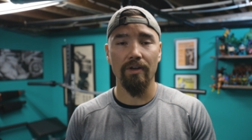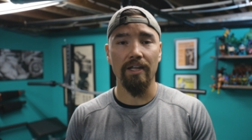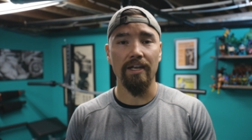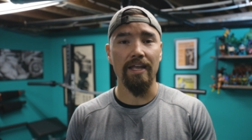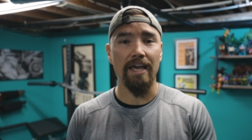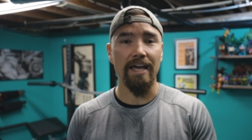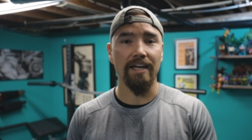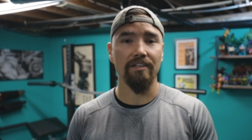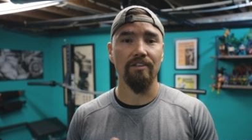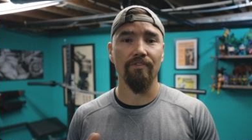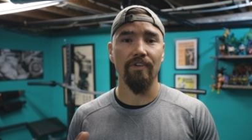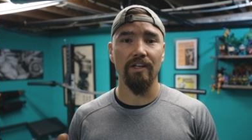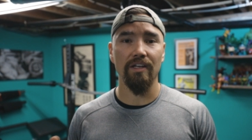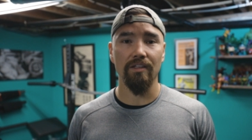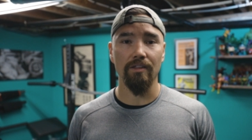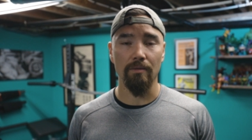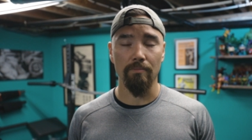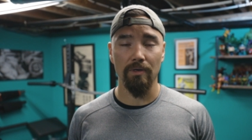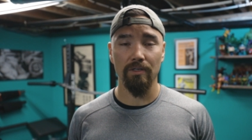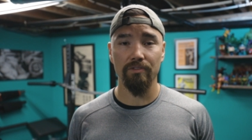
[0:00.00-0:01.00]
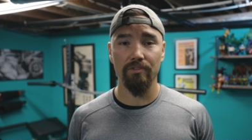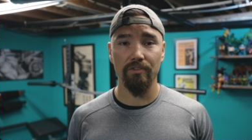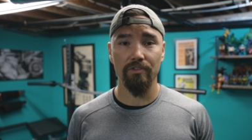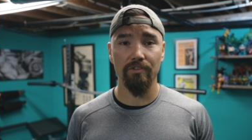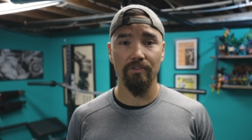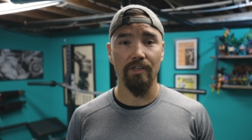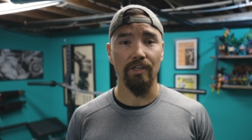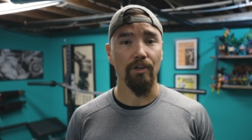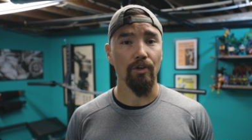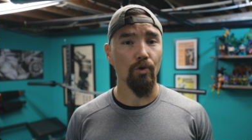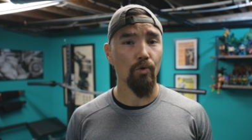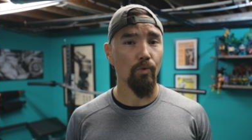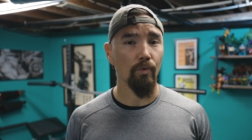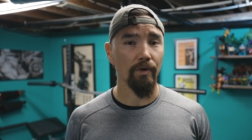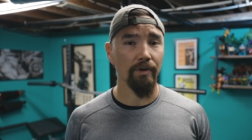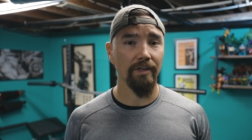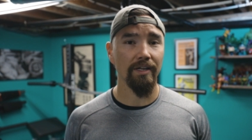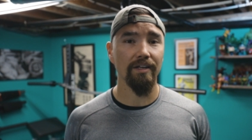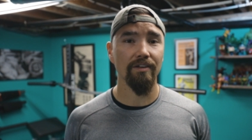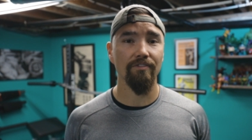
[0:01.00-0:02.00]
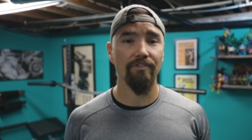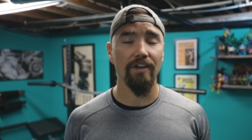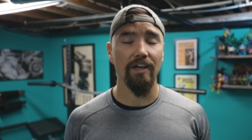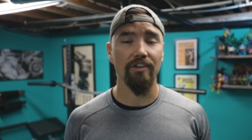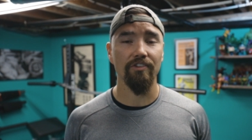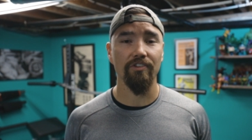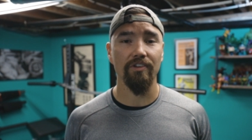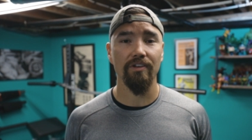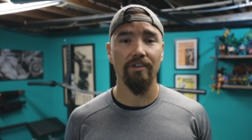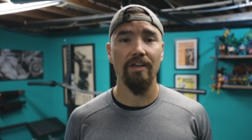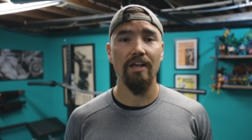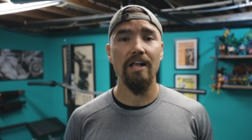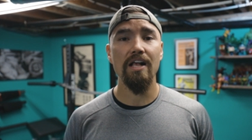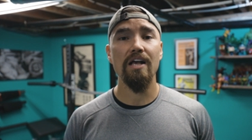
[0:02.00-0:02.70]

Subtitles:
and activating the muscles in a coordinated fashion